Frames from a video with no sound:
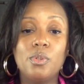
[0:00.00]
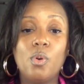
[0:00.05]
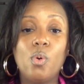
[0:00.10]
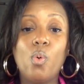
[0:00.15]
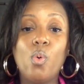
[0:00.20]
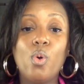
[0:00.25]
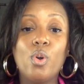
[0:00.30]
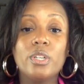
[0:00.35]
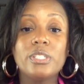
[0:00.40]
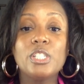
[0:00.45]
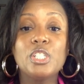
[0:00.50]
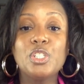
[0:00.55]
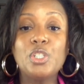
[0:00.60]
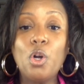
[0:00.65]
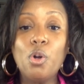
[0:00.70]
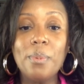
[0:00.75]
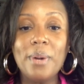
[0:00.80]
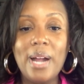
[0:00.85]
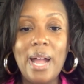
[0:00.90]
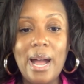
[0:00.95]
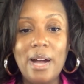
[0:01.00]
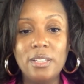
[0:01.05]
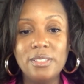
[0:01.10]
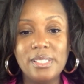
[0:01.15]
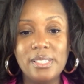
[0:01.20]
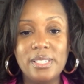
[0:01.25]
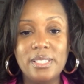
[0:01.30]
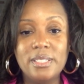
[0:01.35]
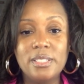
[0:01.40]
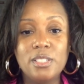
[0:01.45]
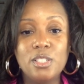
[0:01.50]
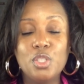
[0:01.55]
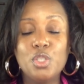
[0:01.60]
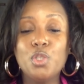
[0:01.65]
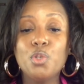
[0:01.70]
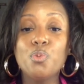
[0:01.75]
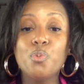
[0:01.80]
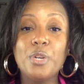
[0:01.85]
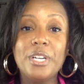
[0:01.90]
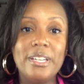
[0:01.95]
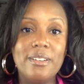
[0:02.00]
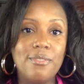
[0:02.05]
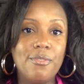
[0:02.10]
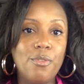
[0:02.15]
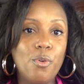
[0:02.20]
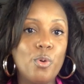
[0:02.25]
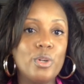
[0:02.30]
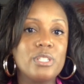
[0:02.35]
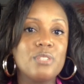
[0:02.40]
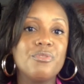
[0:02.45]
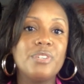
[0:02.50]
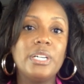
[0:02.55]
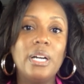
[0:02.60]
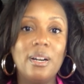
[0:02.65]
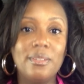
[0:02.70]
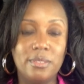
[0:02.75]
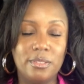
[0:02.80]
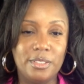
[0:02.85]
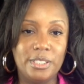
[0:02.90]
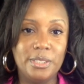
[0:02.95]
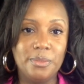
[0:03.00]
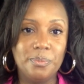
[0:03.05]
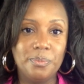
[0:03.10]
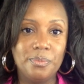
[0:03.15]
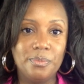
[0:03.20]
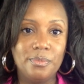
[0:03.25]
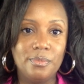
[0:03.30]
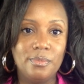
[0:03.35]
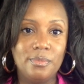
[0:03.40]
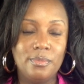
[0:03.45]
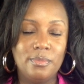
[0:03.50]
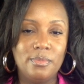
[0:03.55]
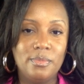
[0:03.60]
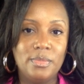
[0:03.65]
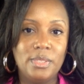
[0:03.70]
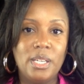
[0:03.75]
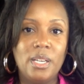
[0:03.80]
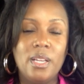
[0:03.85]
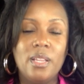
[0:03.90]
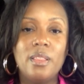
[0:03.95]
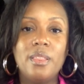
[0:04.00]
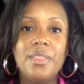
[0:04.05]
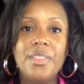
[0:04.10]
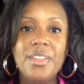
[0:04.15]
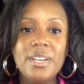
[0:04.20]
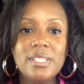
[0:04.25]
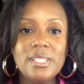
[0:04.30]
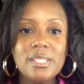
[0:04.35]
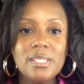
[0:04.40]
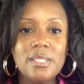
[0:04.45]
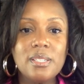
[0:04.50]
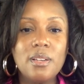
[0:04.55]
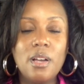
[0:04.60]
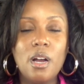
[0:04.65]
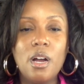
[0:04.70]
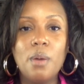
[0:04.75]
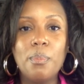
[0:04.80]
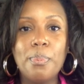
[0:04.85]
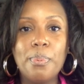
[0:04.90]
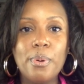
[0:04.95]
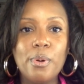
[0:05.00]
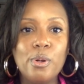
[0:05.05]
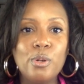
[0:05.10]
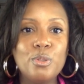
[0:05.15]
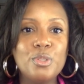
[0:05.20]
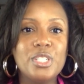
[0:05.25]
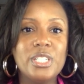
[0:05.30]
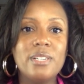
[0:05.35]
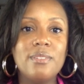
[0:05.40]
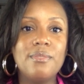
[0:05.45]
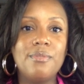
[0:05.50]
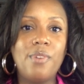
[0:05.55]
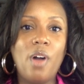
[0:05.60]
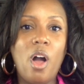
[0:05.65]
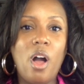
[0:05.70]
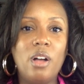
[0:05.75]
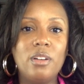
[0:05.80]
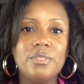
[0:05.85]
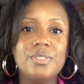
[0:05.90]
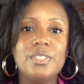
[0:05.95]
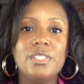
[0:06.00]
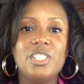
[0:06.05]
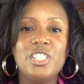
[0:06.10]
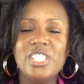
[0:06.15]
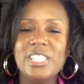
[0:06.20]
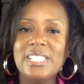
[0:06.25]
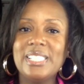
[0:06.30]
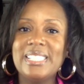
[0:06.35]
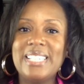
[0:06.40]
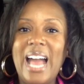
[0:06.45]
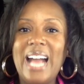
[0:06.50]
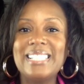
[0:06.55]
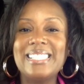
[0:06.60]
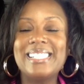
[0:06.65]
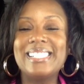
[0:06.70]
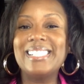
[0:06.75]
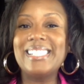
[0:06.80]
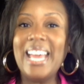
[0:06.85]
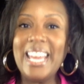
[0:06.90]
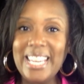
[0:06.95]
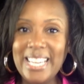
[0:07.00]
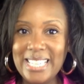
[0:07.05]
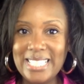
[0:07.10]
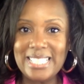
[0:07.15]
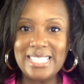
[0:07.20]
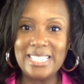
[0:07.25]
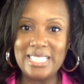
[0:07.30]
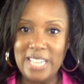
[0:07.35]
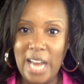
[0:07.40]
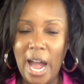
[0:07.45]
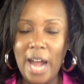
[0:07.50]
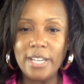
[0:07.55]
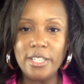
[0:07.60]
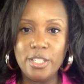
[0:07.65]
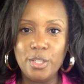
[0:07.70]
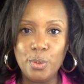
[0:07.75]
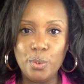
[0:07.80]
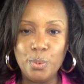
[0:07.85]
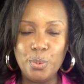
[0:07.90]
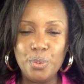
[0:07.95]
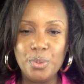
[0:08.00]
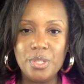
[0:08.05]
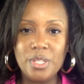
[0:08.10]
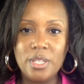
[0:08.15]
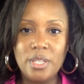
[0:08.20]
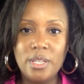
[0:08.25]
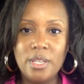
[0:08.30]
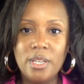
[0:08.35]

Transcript: or sober housing to reinforce recovery. This approach involves just not saying to not use.